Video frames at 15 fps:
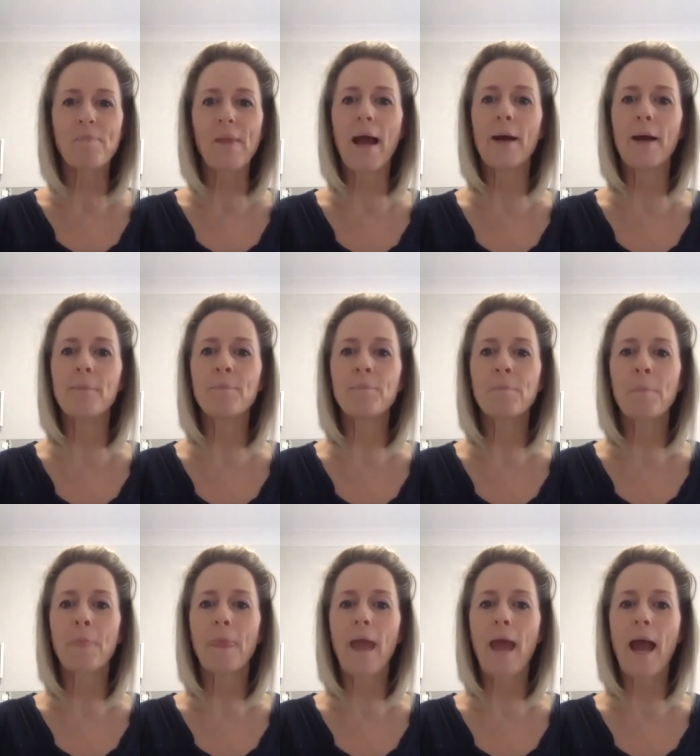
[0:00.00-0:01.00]

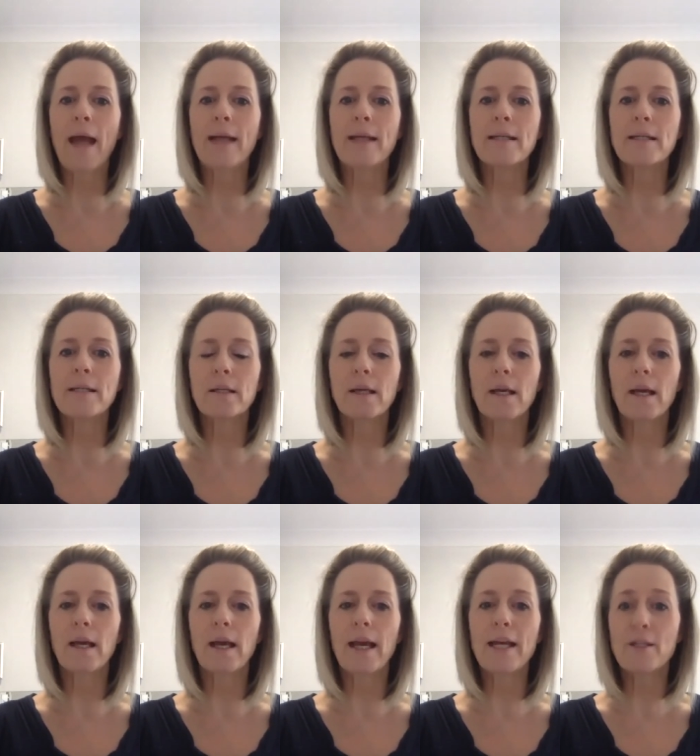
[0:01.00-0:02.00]
and
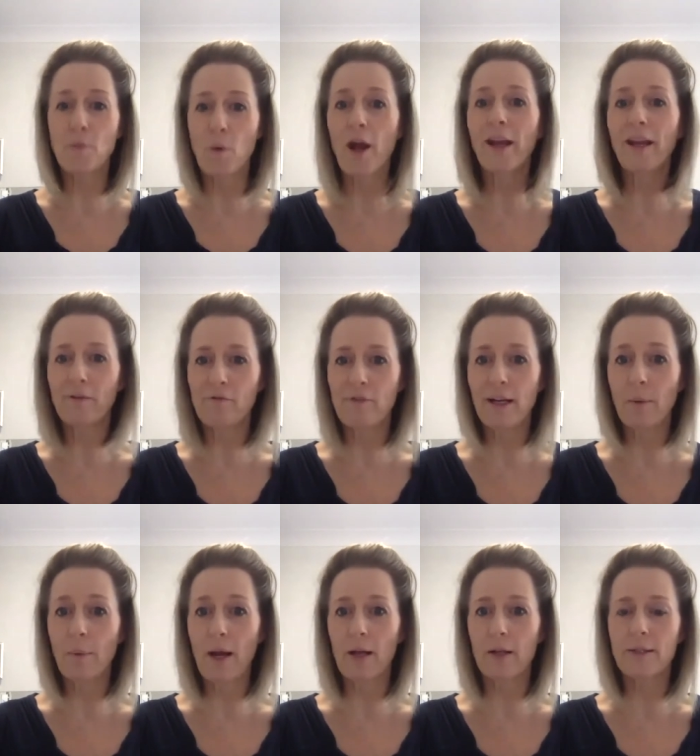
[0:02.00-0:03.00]
it's working really
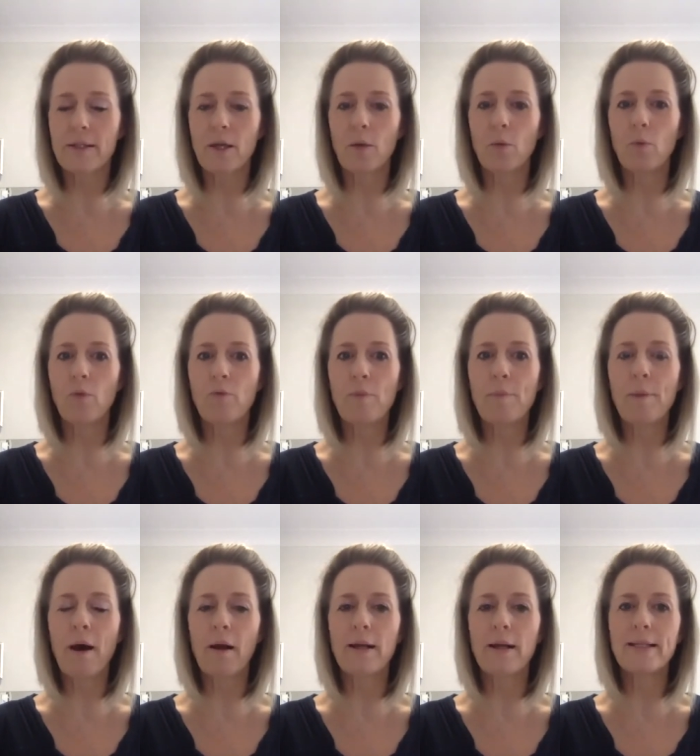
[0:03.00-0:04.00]
well. So we've been
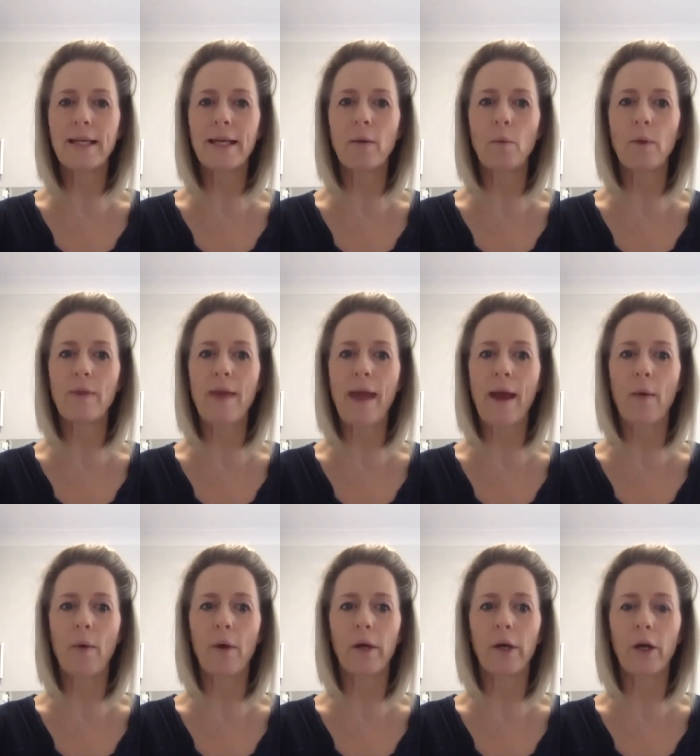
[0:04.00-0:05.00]
piloting it with
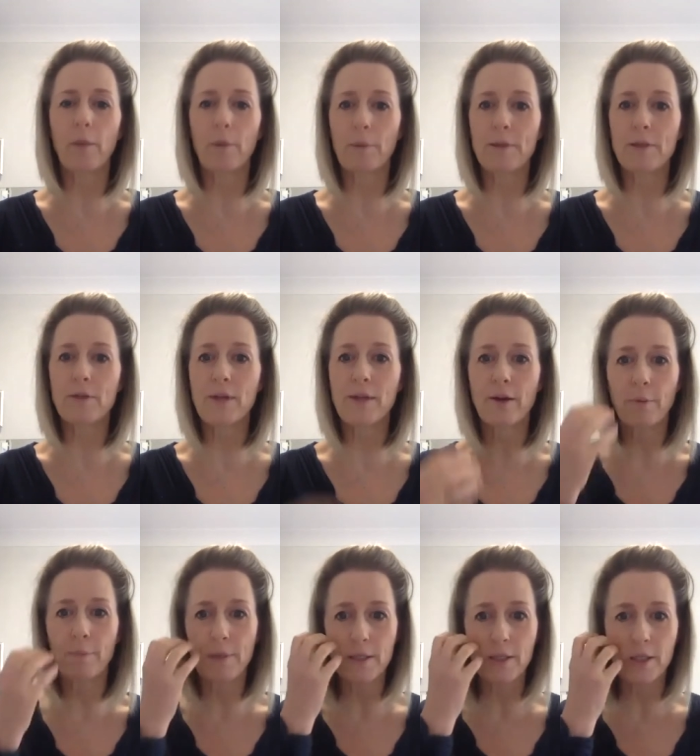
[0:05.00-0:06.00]
our complementary
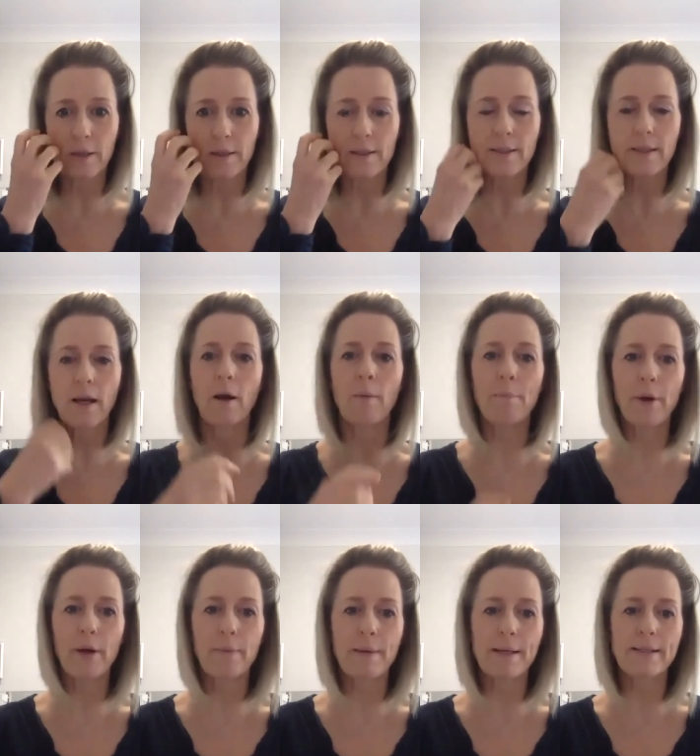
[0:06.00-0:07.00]
therapy students, our
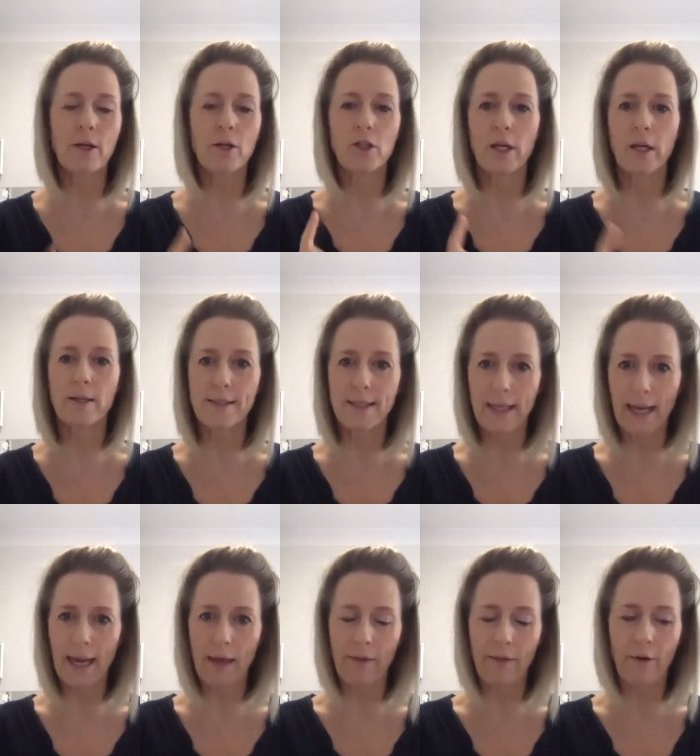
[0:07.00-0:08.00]
body massage and our
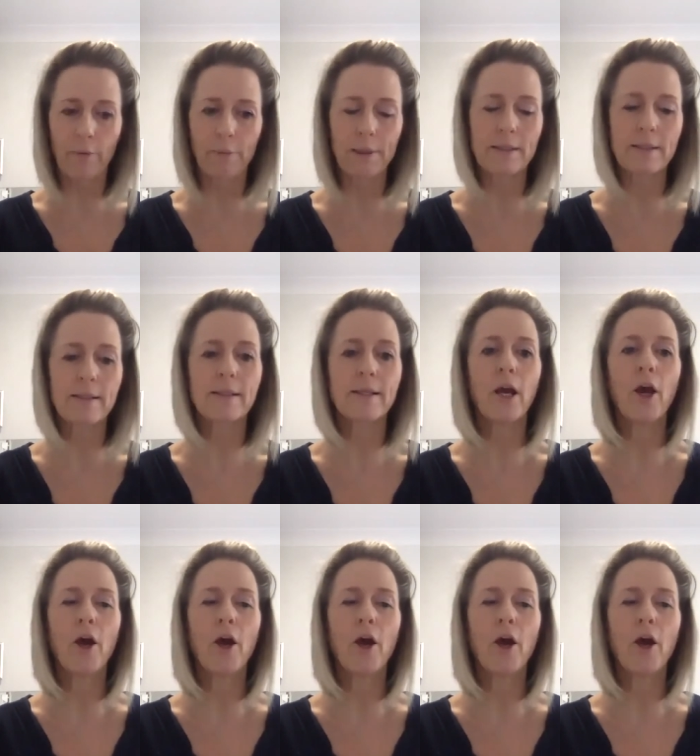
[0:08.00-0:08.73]
skincare therapists